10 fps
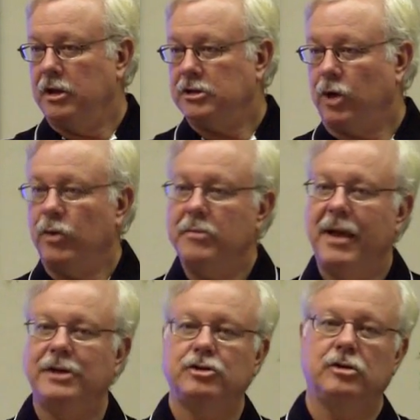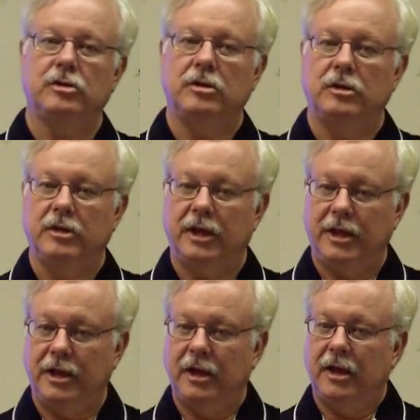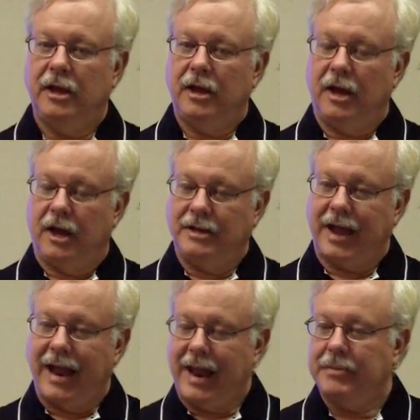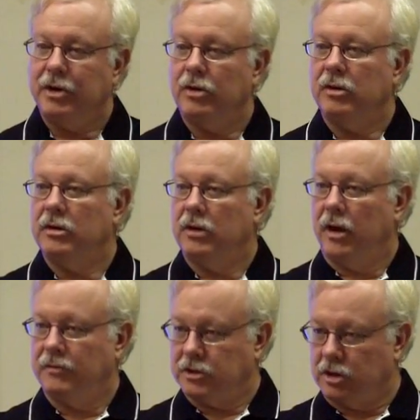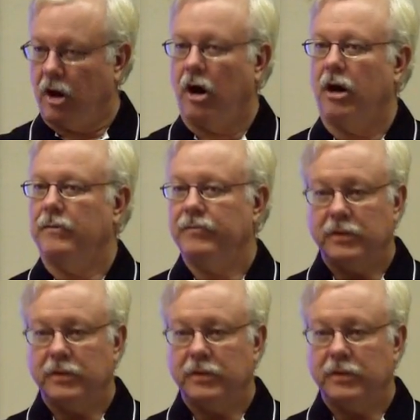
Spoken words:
So we measure the diameter of the scar